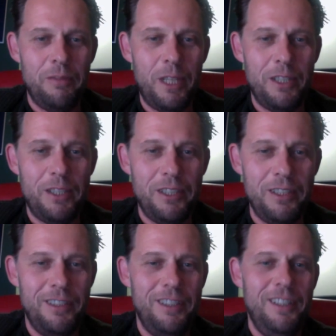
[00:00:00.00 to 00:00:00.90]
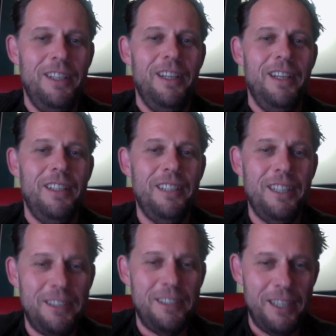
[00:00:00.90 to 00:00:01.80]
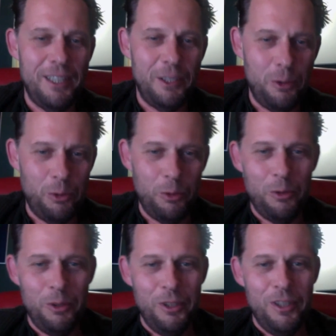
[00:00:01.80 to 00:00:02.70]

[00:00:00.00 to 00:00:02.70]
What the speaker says: mentioned, and I start to